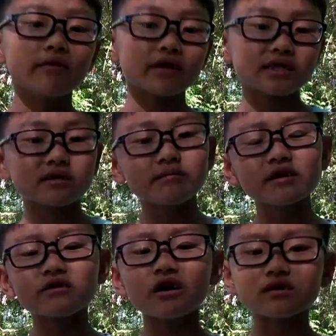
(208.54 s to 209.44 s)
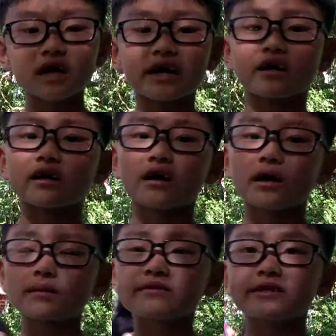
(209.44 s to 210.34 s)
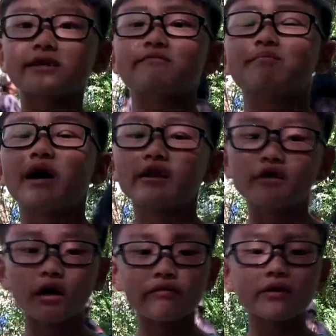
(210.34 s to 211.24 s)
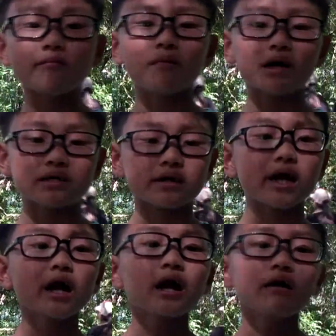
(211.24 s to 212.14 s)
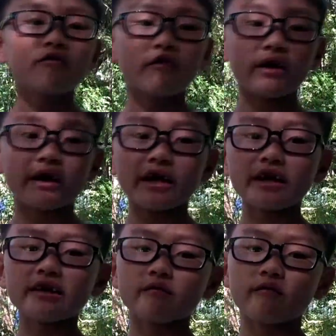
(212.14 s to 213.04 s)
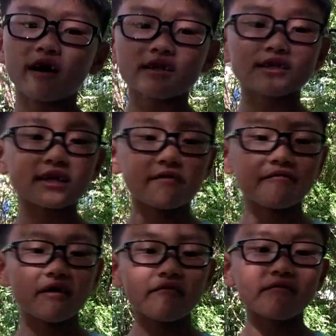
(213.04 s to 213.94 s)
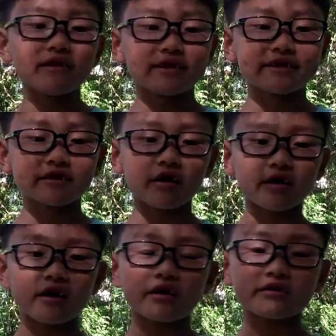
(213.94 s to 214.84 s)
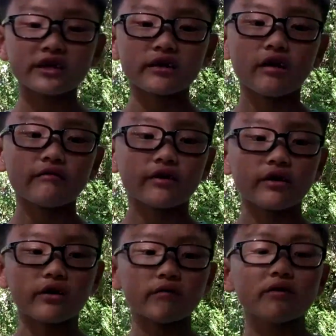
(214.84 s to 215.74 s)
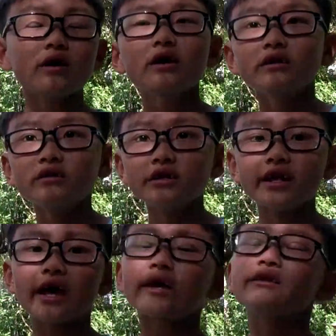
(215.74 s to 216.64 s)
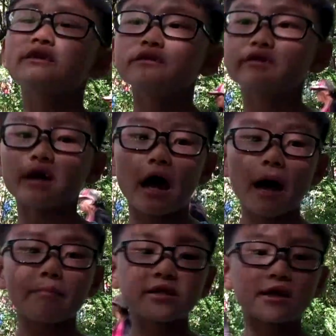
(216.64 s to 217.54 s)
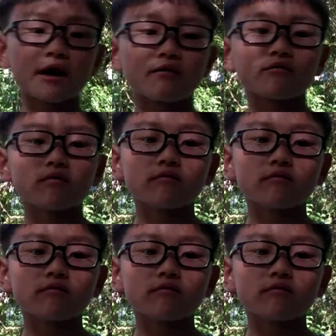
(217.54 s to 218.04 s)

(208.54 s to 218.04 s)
The Sumatran tiger cubs depend on their mother for eight months and then they start hunting on their own. Today, due to habitat